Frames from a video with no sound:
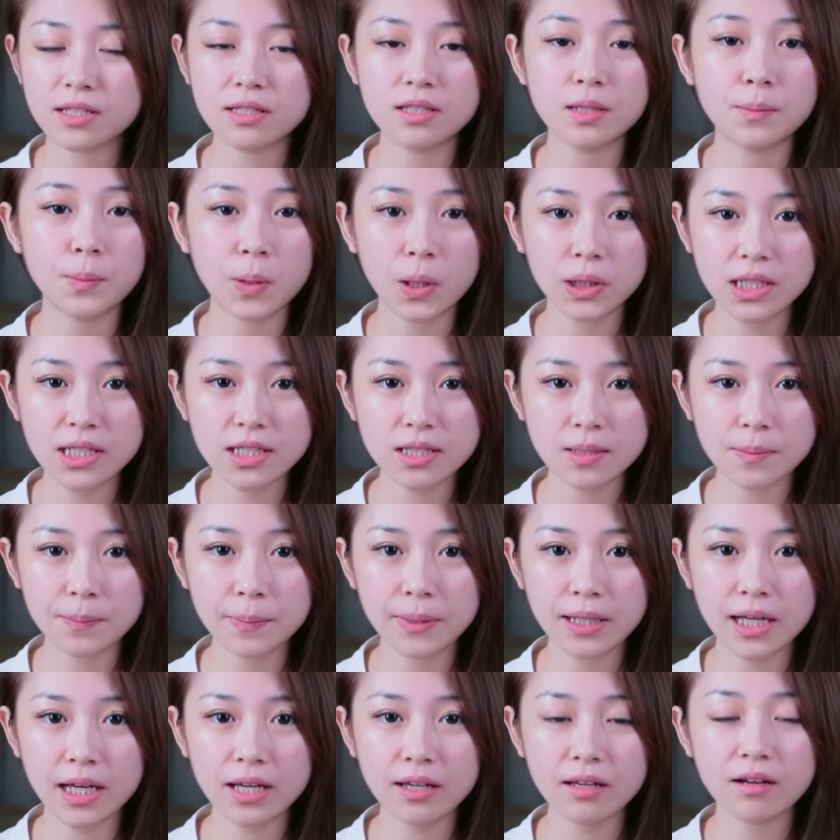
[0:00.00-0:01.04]
the body's
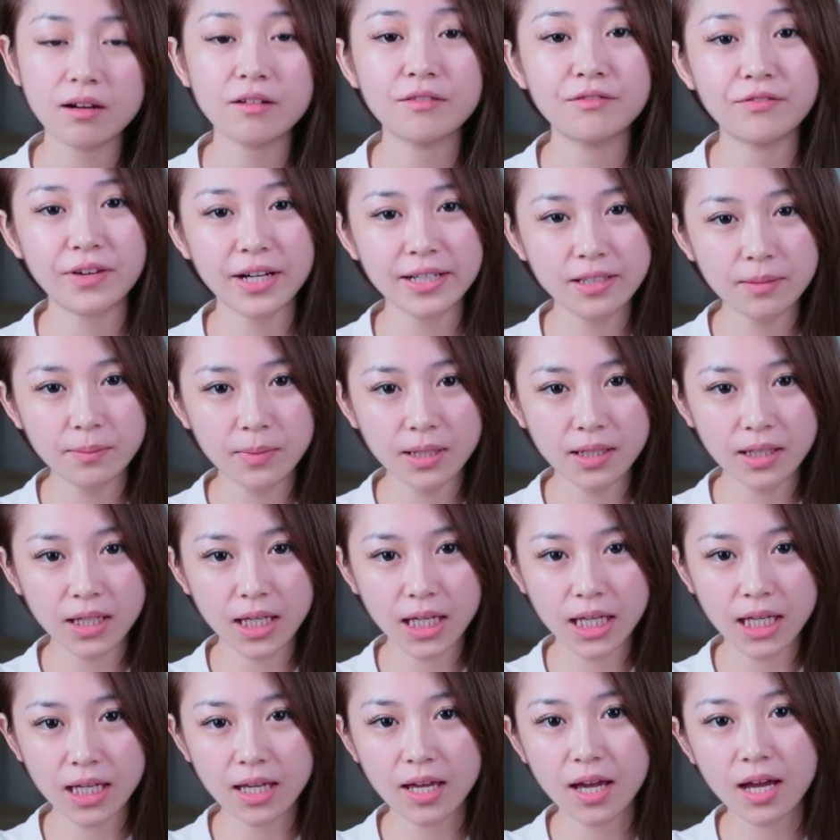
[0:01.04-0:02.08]
supply of vitamin
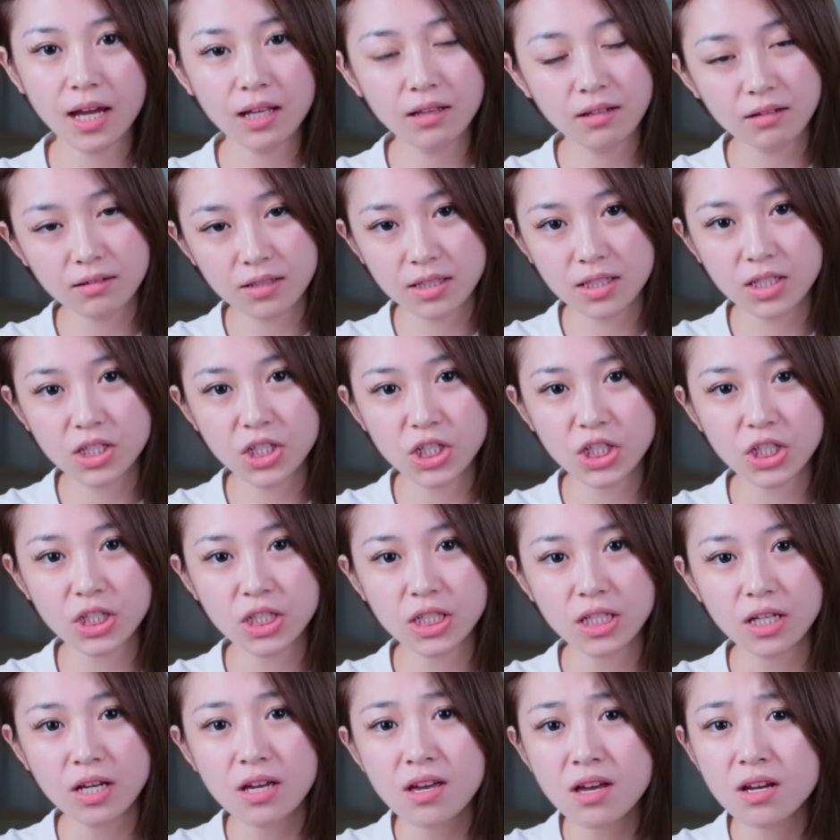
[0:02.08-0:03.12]
A and
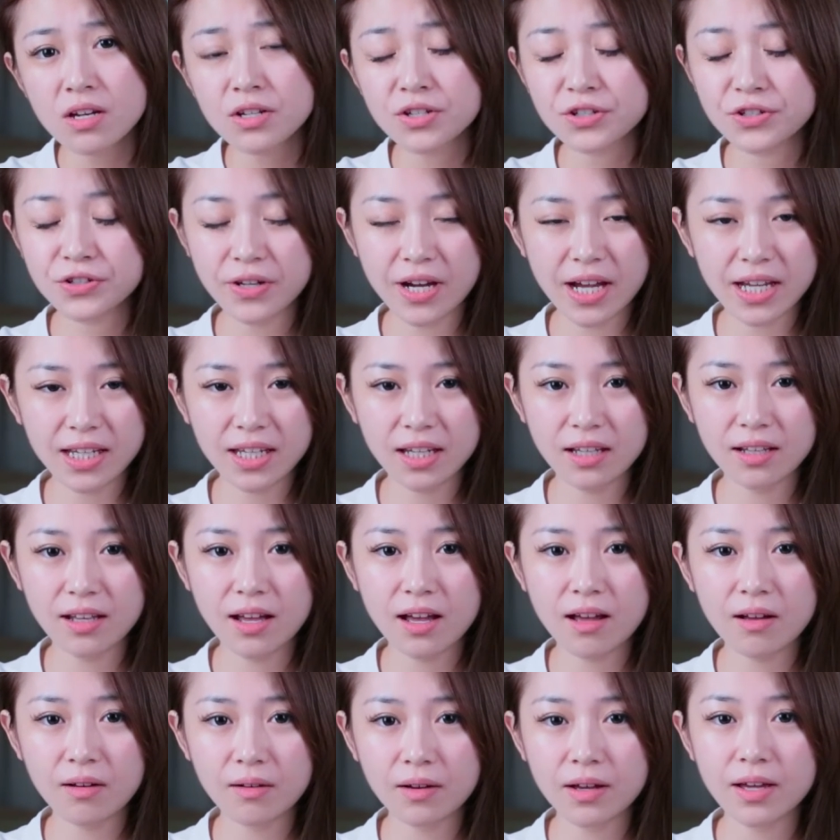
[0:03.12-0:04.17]
oxygen, drying it
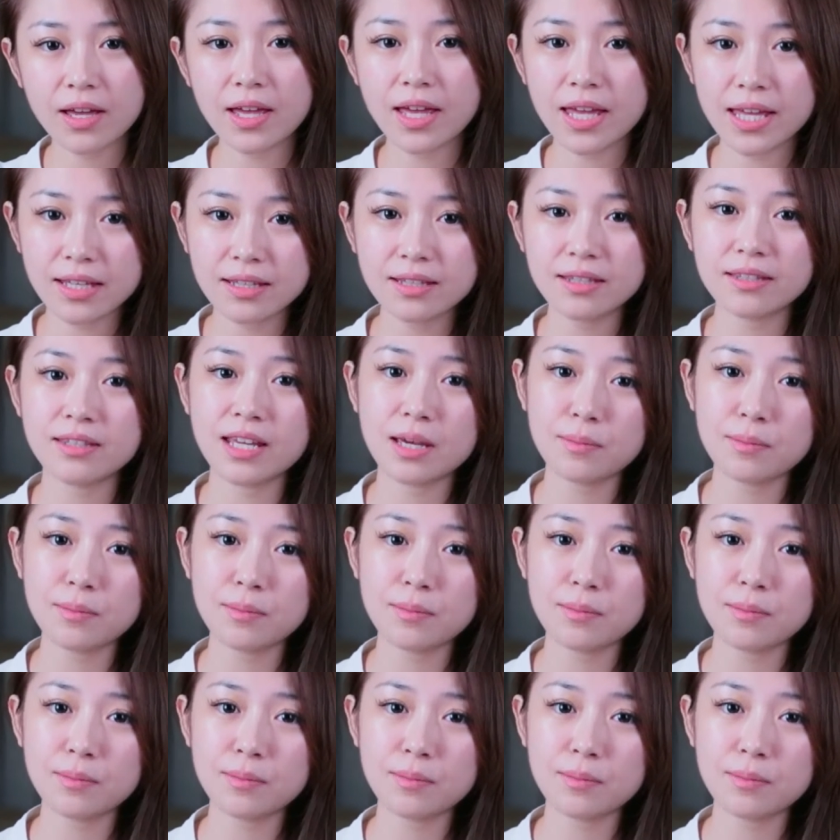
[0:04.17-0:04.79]
out and